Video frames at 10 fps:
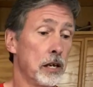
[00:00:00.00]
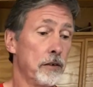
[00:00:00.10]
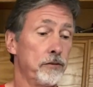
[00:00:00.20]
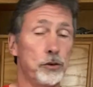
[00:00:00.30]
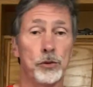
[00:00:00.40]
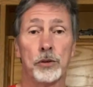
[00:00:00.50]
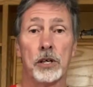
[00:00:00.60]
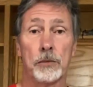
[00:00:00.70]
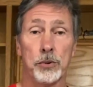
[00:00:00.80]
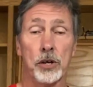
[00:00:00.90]
food
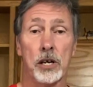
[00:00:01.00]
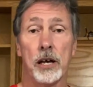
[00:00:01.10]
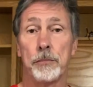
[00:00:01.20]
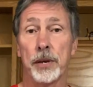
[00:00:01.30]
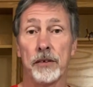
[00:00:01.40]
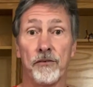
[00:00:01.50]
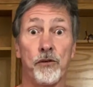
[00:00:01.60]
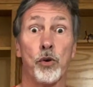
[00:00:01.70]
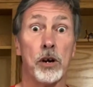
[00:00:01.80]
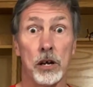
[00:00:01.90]
per cup and
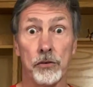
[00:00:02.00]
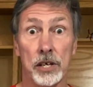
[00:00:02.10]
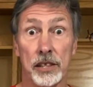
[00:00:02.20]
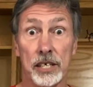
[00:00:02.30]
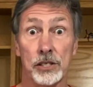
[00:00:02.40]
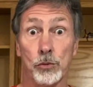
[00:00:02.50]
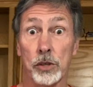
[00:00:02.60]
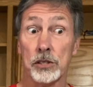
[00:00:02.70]
400 in this one.